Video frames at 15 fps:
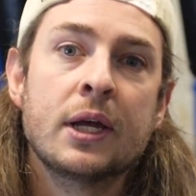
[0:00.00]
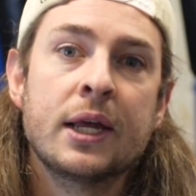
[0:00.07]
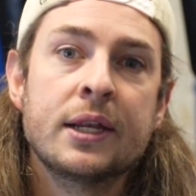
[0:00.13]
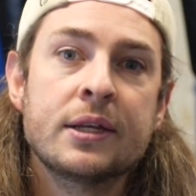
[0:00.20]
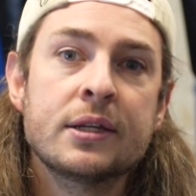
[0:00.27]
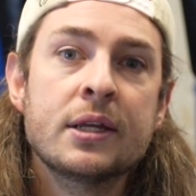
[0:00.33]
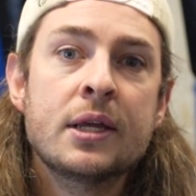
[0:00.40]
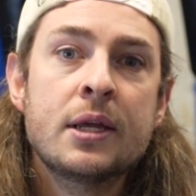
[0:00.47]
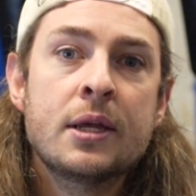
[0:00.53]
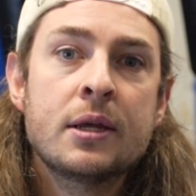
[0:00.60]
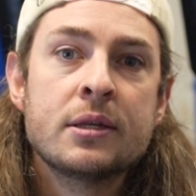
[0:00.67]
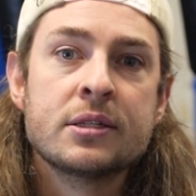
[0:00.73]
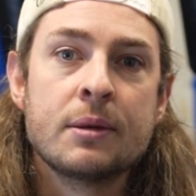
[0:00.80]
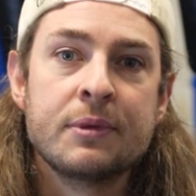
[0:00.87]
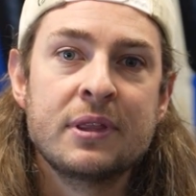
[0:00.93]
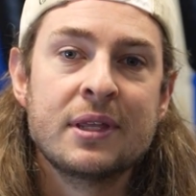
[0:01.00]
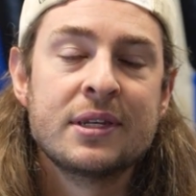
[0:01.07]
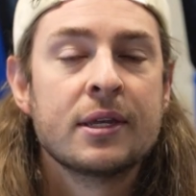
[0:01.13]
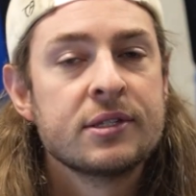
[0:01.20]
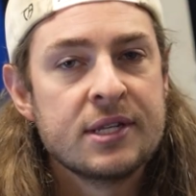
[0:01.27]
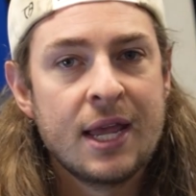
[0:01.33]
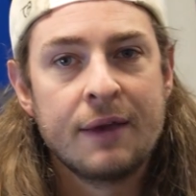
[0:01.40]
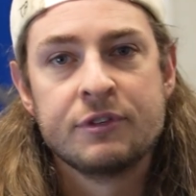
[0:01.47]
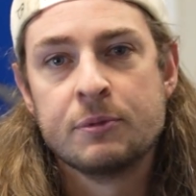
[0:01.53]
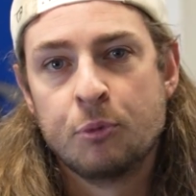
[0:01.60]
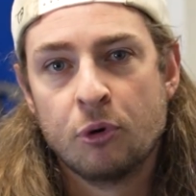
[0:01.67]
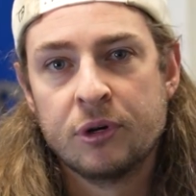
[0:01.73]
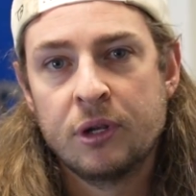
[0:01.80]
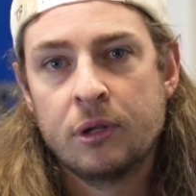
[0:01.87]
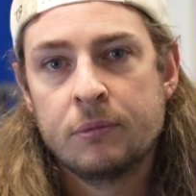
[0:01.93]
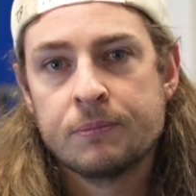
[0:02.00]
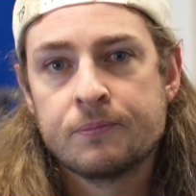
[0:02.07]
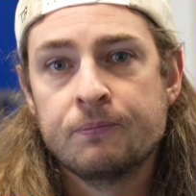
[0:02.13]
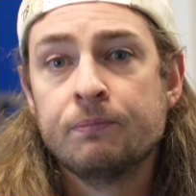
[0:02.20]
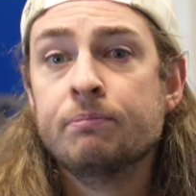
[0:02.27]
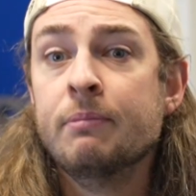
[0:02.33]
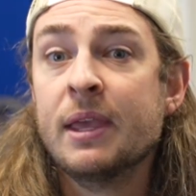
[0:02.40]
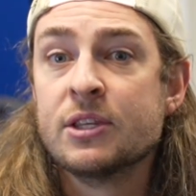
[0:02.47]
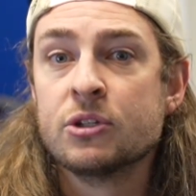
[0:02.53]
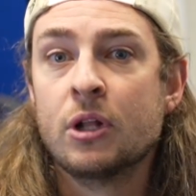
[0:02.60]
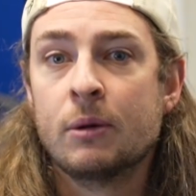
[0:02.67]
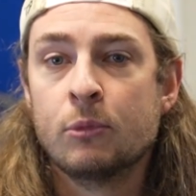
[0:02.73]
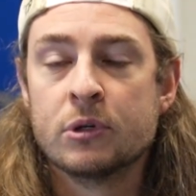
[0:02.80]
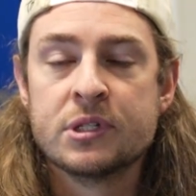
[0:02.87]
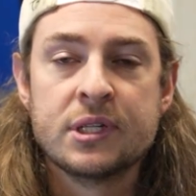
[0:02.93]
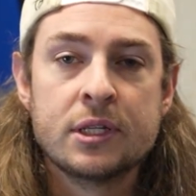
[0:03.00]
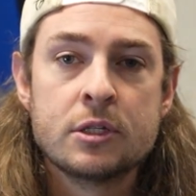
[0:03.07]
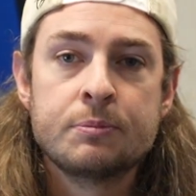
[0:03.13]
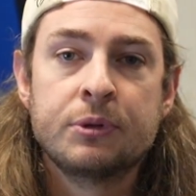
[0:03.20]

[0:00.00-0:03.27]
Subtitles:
and something that doesn't have support in it makes a lot more sense.